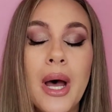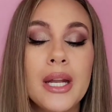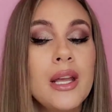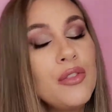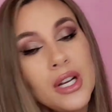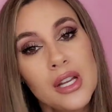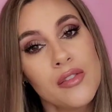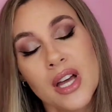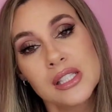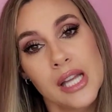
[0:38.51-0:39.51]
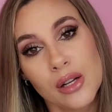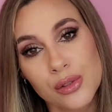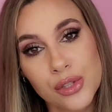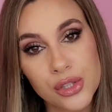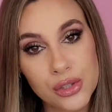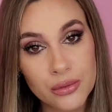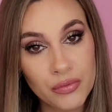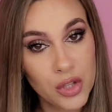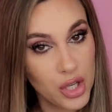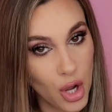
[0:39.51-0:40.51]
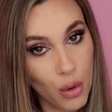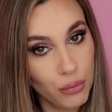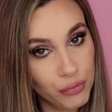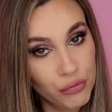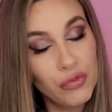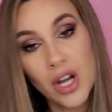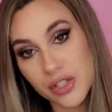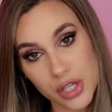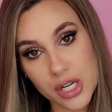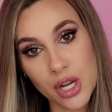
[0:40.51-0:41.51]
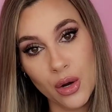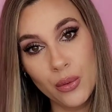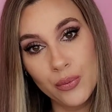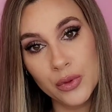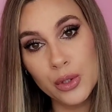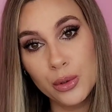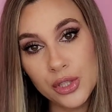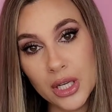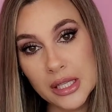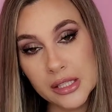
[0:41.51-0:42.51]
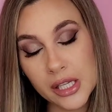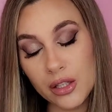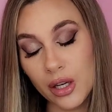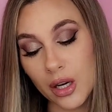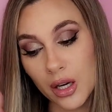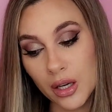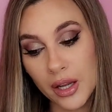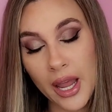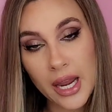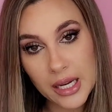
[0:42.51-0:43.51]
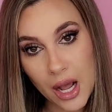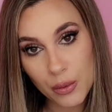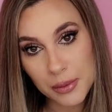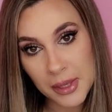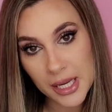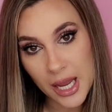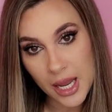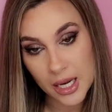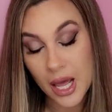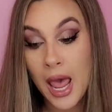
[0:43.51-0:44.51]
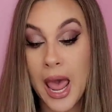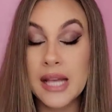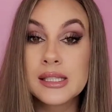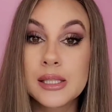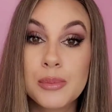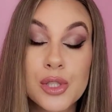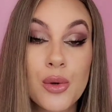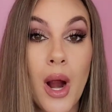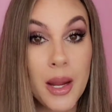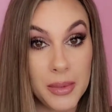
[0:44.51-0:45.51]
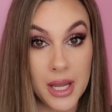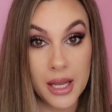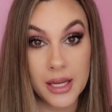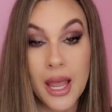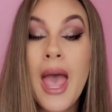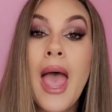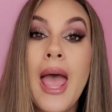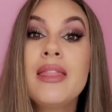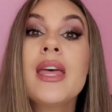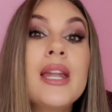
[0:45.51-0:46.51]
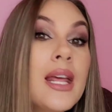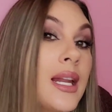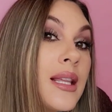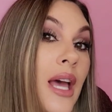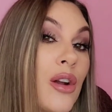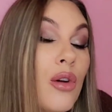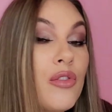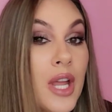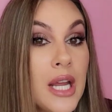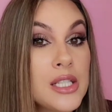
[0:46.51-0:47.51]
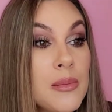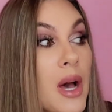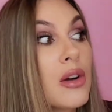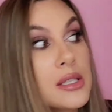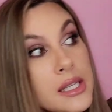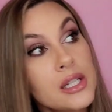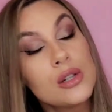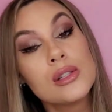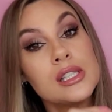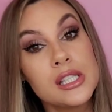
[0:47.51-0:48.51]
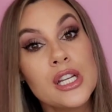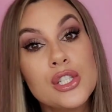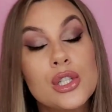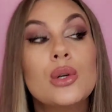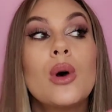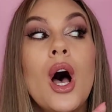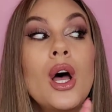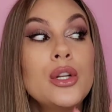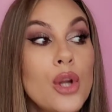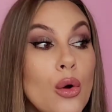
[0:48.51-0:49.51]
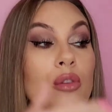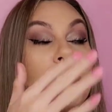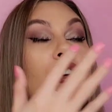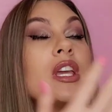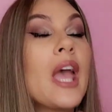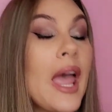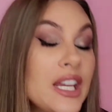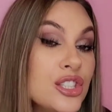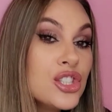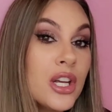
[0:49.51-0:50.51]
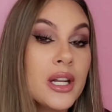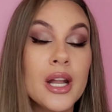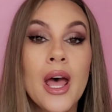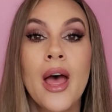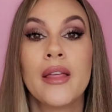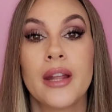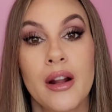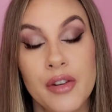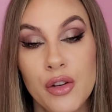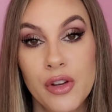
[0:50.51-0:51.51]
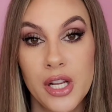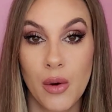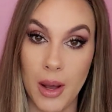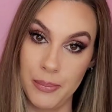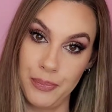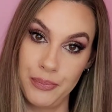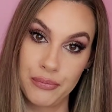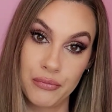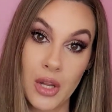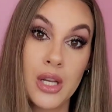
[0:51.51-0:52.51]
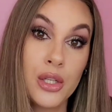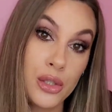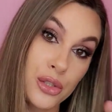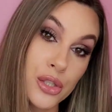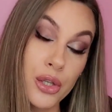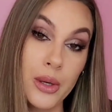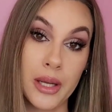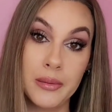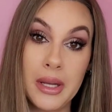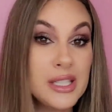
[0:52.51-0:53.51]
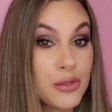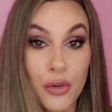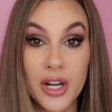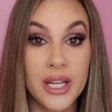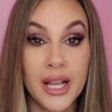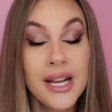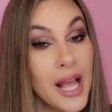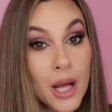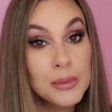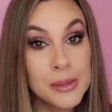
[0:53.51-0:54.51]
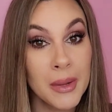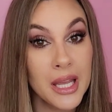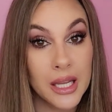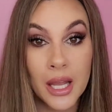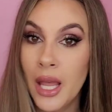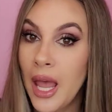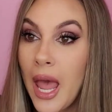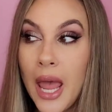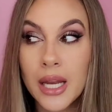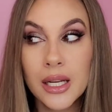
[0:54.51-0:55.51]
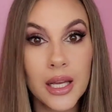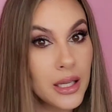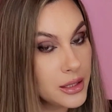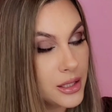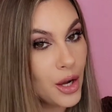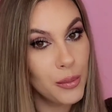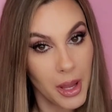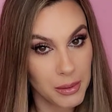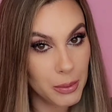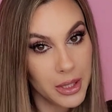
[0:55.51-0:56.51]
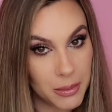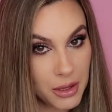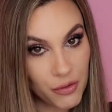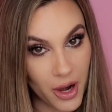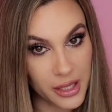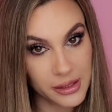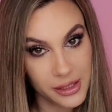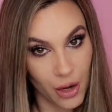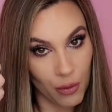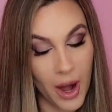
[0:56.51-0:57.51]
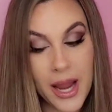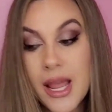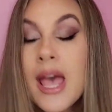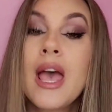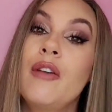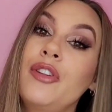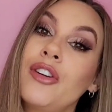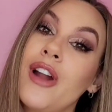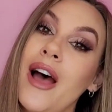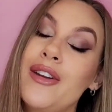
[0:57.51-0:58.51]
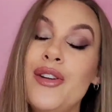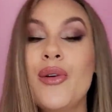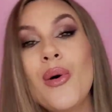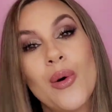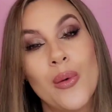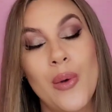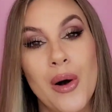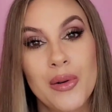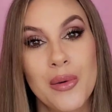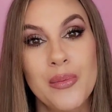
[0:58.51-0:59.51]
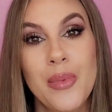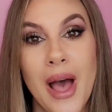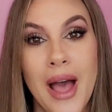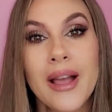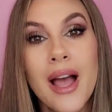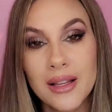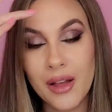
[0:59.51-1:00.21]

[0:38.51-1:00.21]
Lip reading: But if any of that sounds, you know, fun to you, you should consider hanging out with me again and subscribing and then hitting that notification bell, because then it'll send you a notification that I have a new video up. You should do it. It's free and it helps me. And, you know, maybe we could be friends, right? If you're not new, welcome back.